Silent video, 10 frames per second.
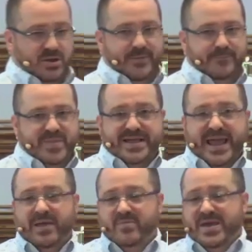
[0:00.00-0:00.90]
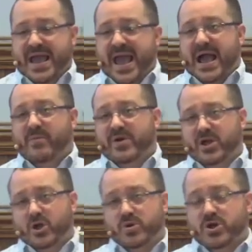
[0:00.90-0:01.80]
They can't be, hey, I'm going to
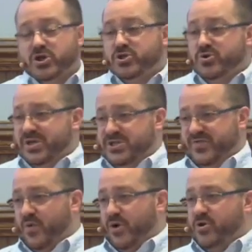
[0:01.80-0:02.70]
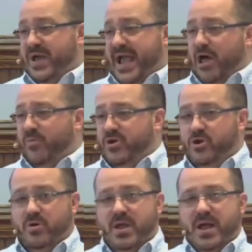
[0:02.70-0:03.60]
go do this for you to help you.
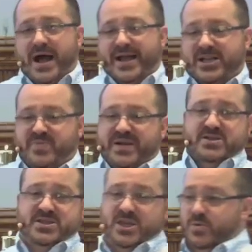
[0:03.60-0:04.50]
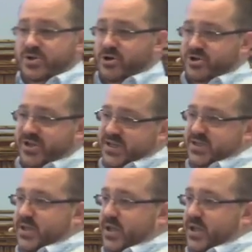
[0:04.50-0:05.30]
I expect to see you in church next Sunday.